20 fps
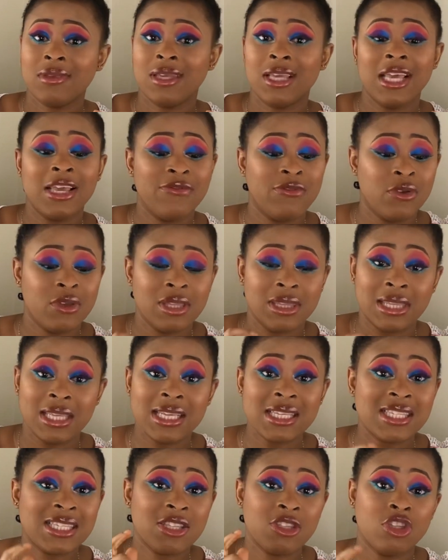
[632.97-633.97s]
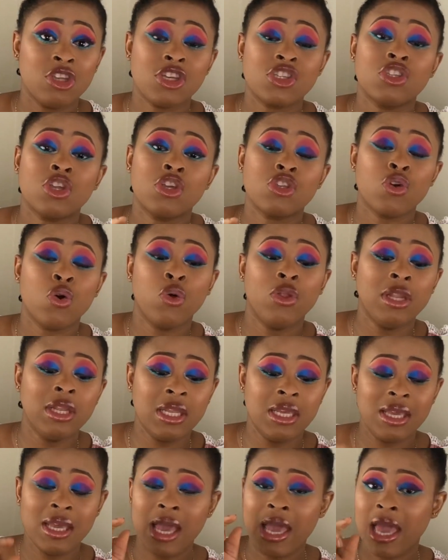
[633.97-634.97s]
if this does not
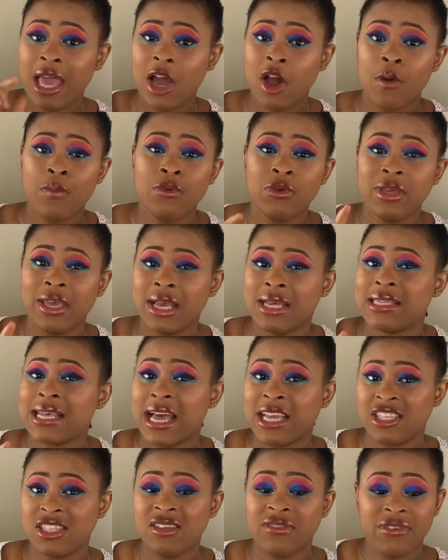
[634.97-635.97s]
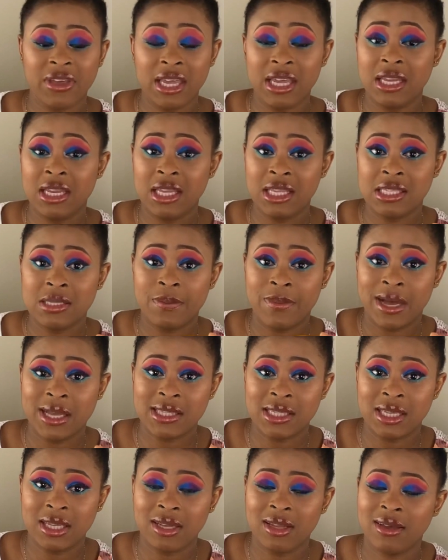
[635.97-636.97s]
only help you achieve a neat
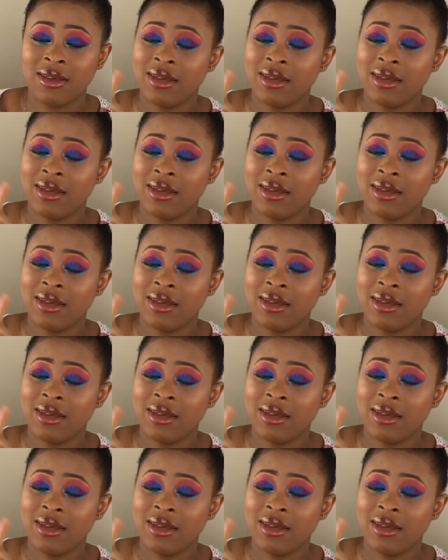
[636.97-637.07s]
pattern.